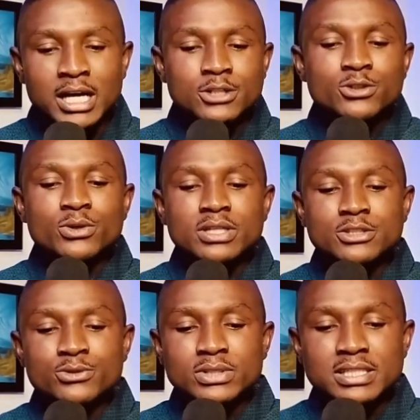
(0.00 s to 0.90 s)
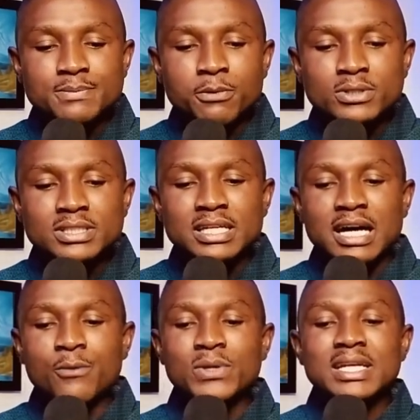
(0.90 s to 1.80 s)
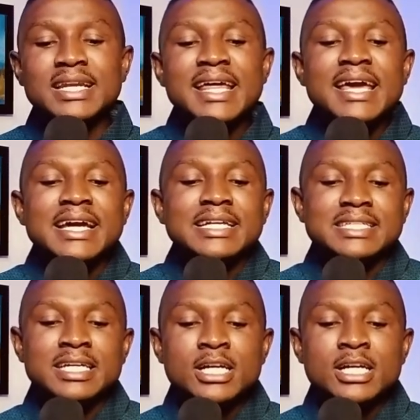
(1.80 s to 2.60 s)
So the truth is, Paul said, and we learned